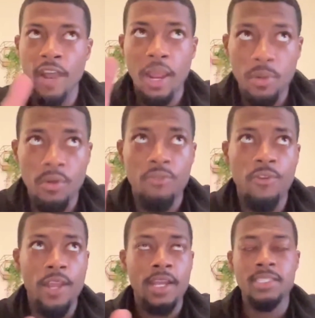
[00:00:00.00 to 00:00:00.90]
Viber with
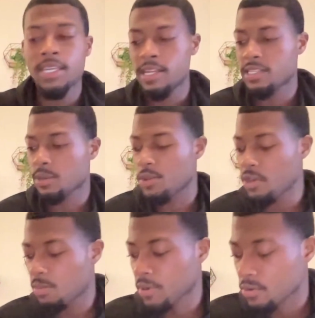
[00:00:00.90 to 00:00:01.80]
Fred. I seen his
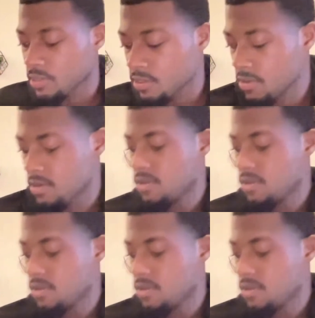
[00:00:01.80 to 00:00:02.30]
community post